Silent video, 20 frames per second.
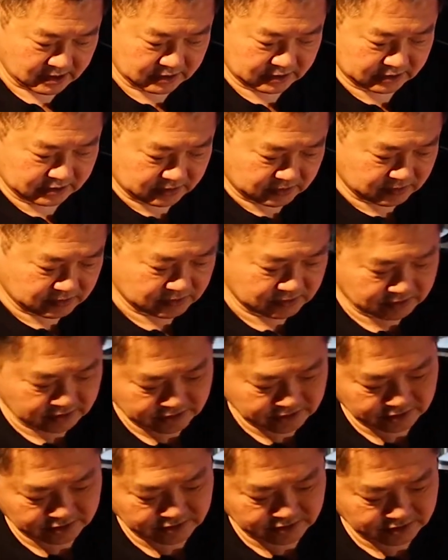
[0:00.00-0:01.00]
so
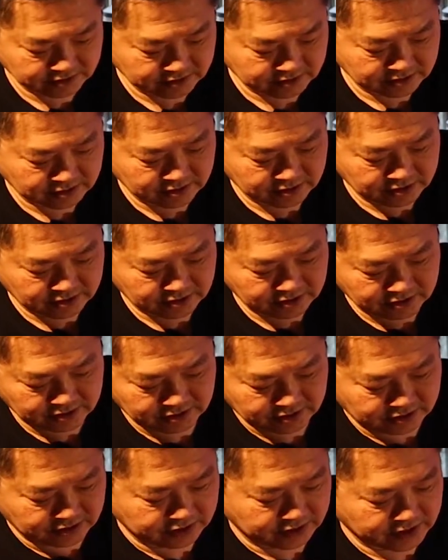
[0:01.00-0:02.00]

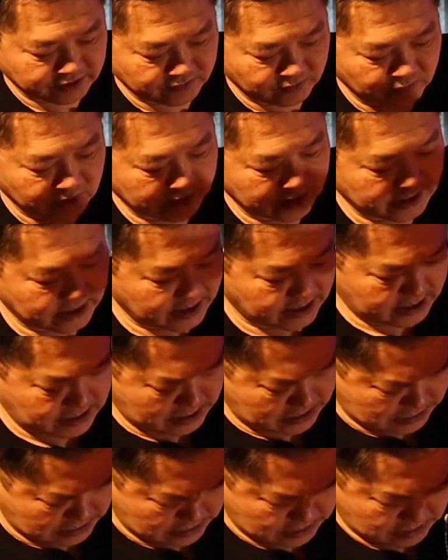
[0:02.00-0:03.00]
you can wear that
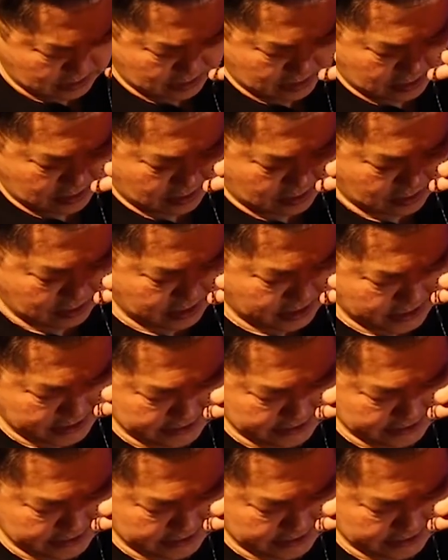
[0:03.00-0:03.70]
on the